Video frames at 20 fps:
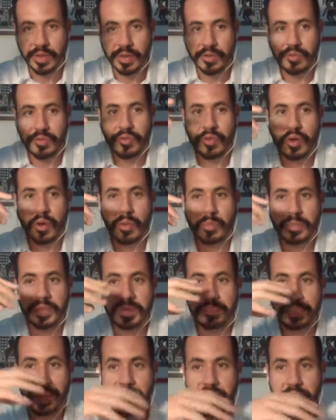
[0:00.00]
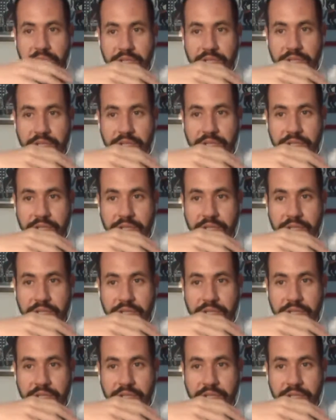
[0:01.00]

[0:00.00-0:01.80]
from Spanish American